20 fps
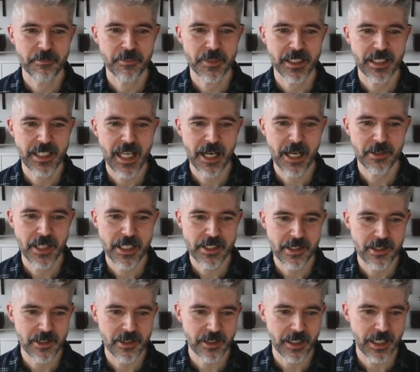Now
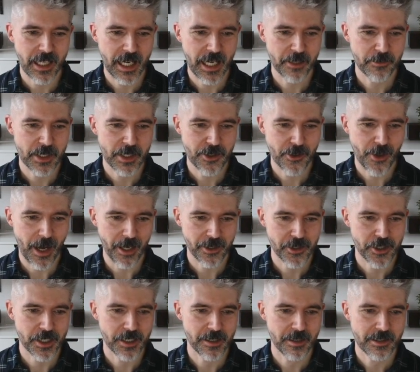let's look at a
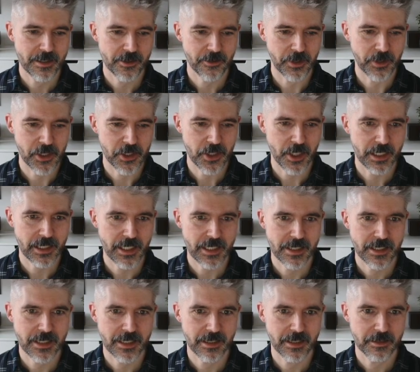retraction screenshot.
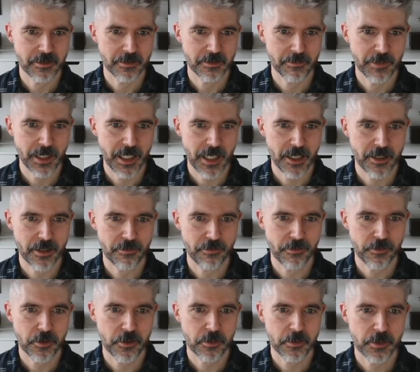Let's carry
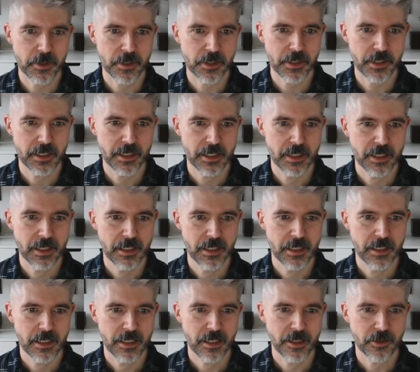forward.
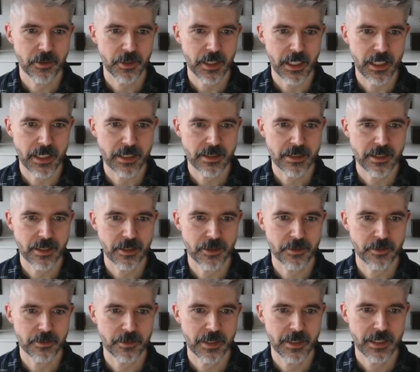Okay,
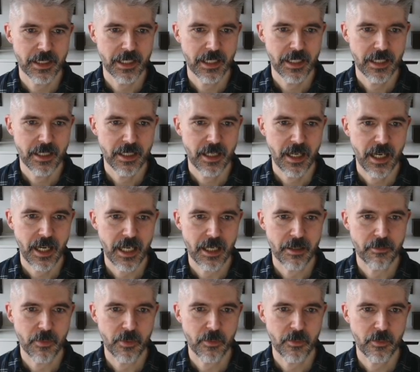so
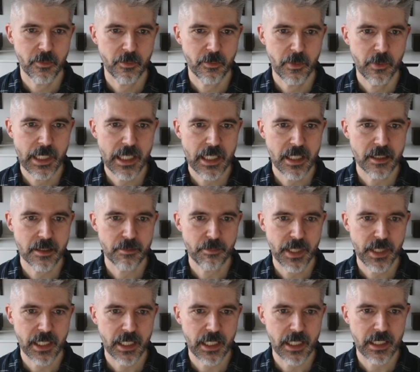we could
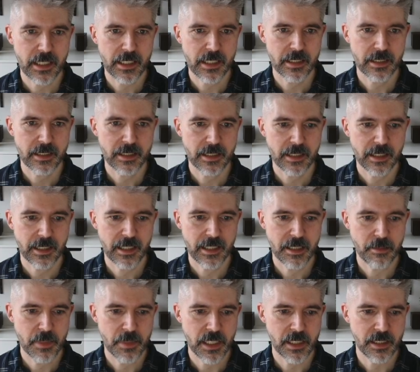pick it in
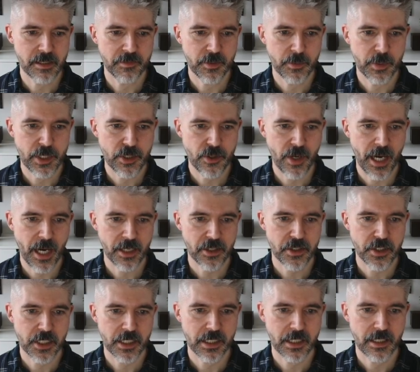the middle of the
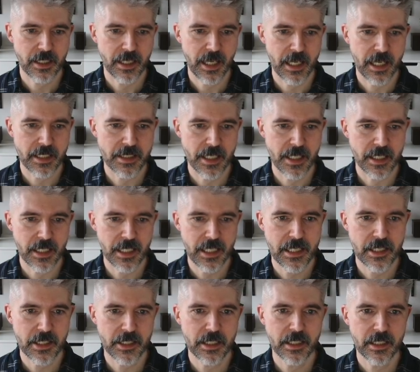retraction as in here.